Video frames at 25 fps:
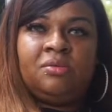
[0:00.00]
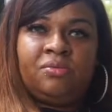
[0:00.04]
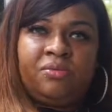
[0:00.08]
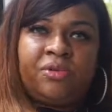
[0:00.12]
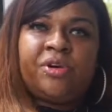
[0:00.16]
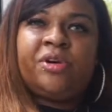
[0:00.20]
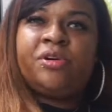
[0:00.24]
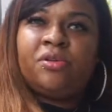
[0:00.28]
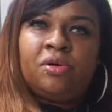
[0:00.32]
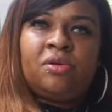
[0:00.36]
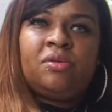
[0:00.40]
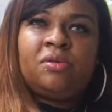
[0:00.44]

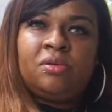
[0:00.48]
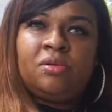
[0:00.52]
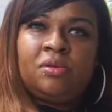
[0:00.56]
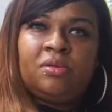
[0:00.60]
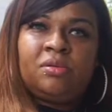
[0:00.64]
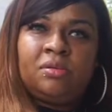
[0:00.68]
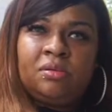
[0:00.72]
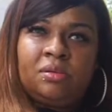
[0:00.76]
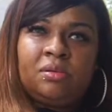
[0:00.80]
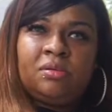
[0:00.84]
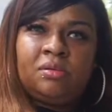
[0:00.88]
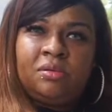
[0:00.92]
Real.
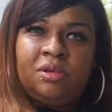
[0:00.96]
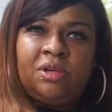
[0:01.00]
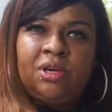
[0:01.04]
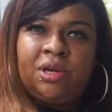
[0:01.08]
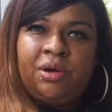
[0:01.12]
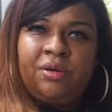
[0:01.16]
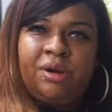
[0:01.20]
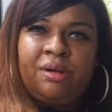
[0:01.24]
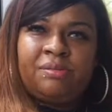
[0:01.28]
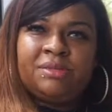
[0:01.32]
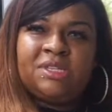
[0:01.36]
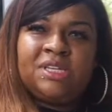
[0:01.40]
You
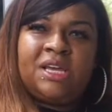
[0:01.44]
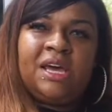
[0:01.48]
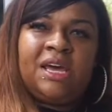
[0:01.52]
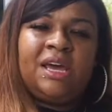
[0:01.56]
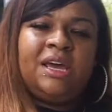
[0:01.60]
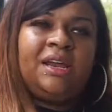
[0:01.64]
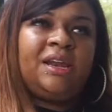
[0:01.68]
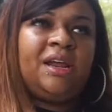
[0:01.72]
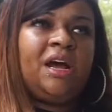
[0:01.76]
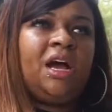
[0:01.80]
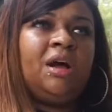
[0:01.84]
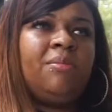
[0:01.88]
know what I'm
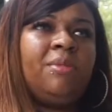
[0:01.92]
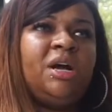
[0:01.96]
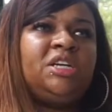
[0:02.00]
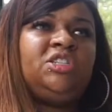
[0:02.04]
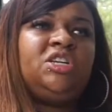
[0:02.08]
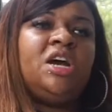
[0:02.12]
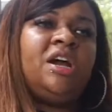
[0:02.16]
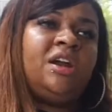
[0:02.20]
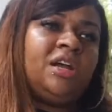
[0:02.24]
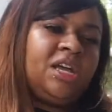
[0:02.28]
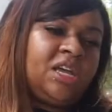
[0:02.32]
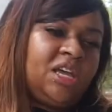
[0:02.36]
saying? Right. I
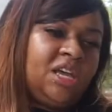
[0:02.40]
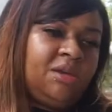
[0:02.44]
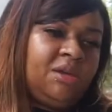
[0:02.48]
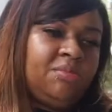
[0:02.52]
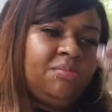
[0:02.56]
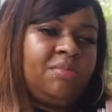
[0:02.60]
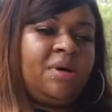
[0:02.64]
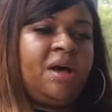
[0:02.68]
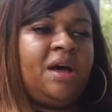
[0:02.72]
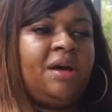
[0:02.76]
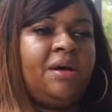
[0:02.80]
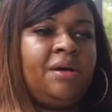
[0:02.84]
try to keep
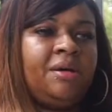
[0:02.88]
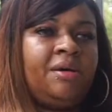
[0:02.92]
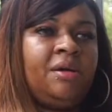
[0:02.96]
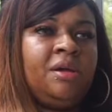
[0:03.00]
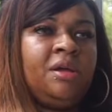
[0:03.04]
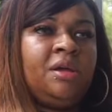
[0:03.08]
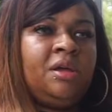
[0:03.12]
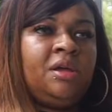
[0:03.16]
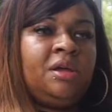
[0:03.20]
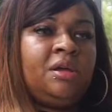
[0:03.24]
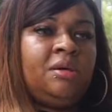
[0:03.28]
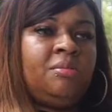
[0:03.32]
my
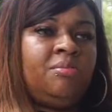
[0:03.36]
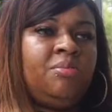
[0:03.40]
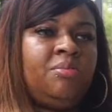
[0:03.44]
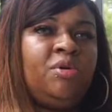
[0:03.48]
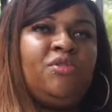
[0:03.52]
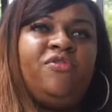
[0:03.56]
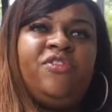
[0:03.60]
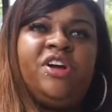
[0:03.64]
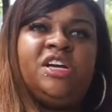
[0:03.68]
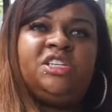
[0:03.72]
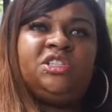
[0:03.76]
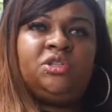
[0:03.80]

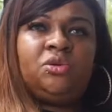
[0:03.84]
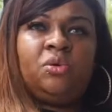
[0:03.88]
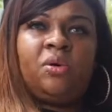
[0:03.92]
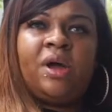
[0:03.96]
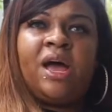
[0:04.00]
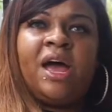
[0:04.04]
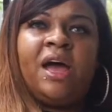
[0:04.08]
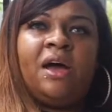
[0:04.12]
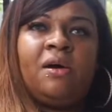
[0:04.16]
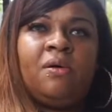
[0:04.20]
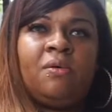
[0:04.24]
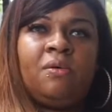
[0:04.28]
professional
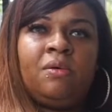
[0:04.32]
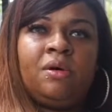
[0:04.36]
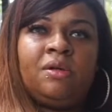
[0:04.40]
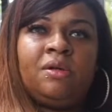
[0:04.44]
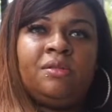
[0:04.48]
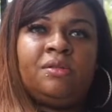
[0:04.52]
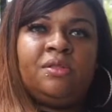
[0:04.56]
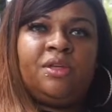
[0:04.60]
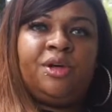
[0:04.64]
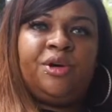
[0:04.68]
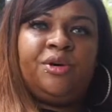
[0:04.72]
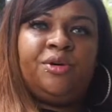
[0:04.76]
hat
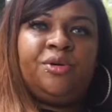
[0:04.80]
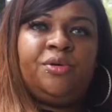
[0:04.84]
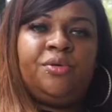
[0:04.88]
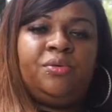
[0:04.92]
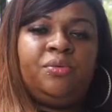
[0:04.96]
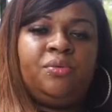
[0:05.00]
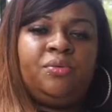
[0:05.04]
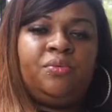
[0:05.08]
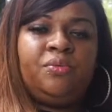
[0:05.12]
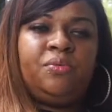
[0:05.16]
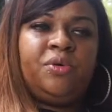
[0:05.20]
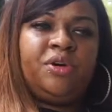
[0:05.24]
on, though,
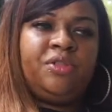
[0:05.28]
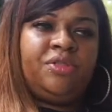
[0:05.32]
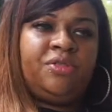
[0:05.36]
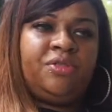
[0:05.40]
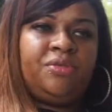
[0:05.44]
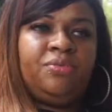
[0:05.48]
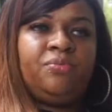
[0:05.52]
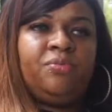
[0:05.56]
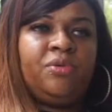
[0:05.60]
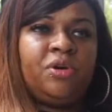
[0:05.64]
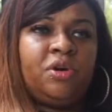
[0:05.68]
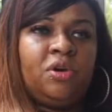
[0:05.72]
with
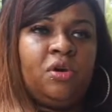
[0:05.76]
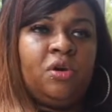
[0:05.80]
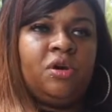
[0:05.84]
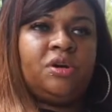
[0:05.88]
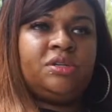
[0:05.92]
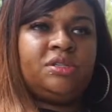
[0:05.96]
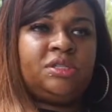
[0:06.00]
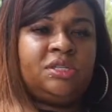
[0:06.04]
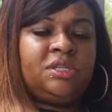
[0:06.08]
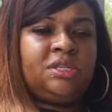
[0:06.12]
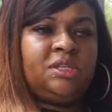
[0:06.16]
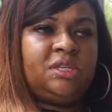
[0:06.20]

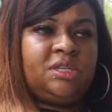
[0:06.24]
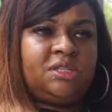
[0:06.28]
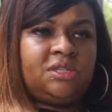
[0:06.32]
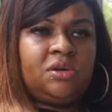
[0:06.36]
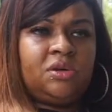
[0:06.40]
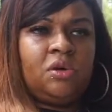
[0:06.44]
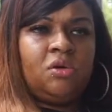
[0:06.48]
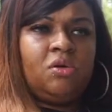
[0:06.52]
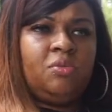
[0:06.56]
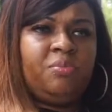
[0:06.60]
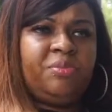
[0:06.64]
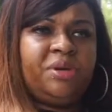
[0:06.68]
regards to this
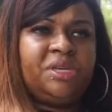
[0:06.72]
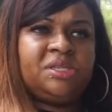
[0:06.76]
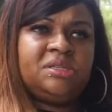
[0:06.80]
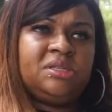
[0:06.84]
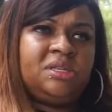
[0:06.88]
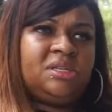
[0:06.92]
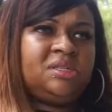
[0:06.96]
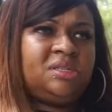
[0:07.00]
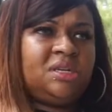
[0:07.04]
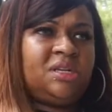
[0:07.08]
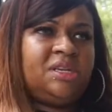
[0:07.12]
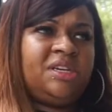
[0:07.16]
whole
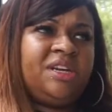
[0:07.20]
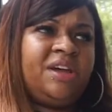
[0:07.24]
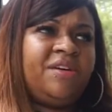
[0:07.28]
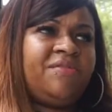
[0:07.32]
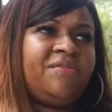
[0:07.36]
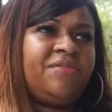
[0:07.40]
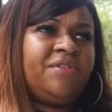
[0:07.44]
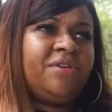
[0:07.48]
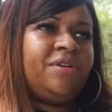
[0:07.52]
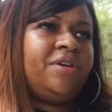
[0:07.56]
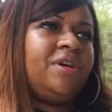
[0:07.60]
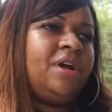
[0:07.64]
business
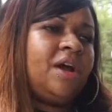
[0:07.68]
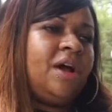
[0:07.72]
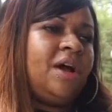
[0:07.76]
endeavor.